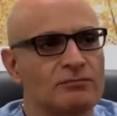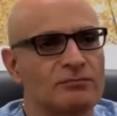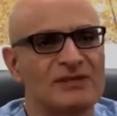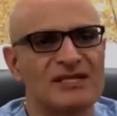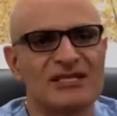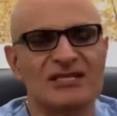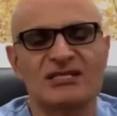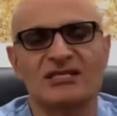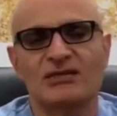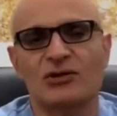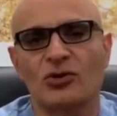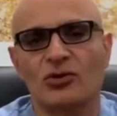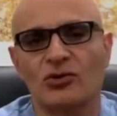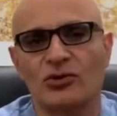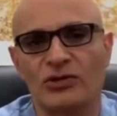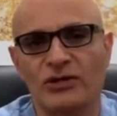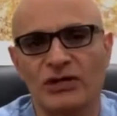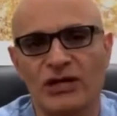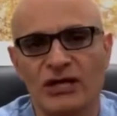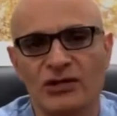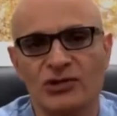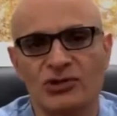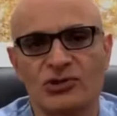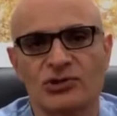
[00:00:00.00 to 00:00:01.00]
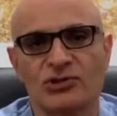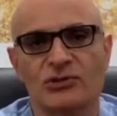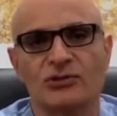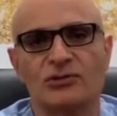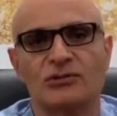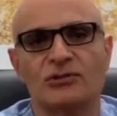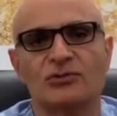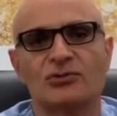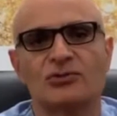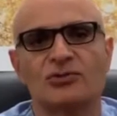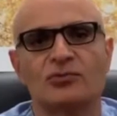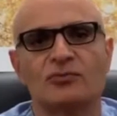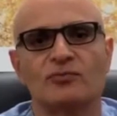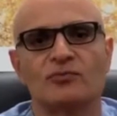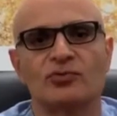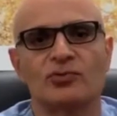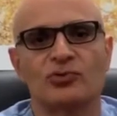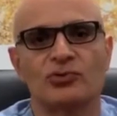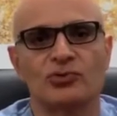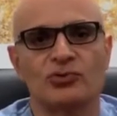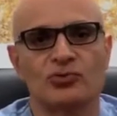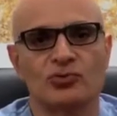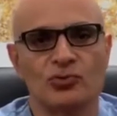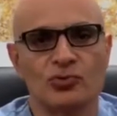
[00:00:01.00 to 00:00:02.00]
disc herniations or
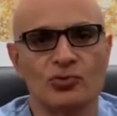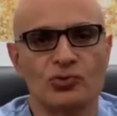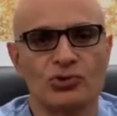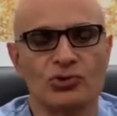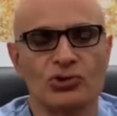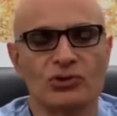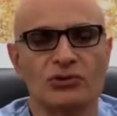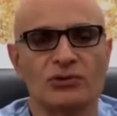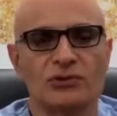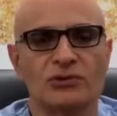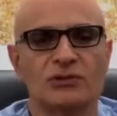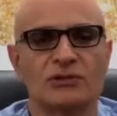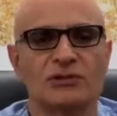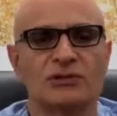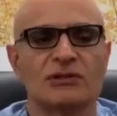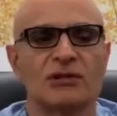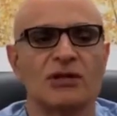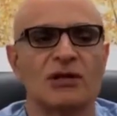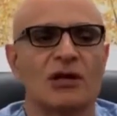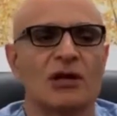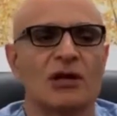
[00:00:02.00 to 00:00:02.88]
protrusions